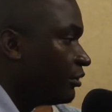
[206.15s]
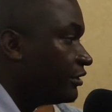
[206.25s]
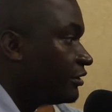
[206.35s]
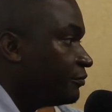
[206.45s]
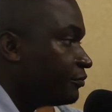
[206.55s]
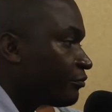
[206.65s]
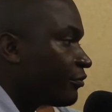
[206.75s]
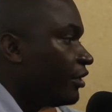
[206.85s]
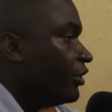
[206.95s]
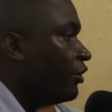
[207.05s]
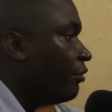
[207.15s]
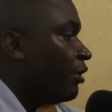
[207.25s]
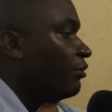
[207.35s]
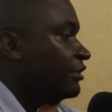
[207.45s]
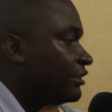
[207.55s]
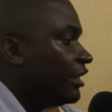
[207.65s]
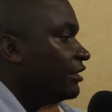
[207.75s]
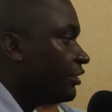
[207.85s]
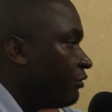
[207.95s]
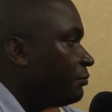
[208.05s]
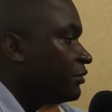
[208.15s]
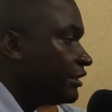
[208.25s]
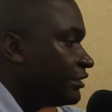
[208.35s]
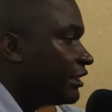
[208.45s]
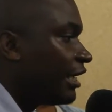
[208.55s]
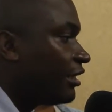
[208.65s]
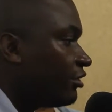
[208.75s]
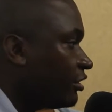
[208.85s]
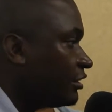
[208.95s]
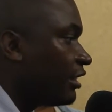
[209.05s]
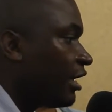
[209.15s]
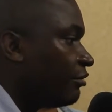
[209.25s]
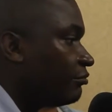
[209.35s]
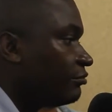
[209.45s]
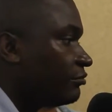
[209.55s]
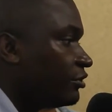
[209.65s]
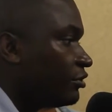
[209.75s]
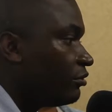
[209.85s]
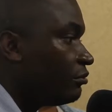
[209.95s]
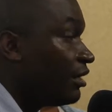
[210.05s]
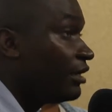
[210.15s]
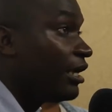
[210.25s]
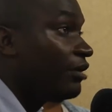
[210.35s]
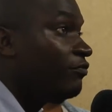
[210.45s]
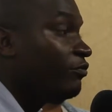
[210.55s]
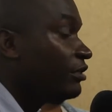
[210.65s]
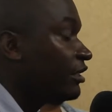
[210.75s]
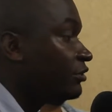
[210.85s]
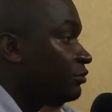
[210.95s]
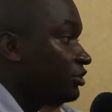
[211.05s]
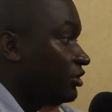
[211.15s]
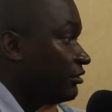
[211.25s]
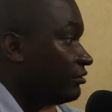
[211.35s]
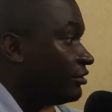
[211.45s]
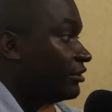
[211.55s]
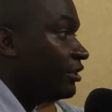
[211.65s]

But, you know, but it represented like a good time, you know, in my life where things were chilled.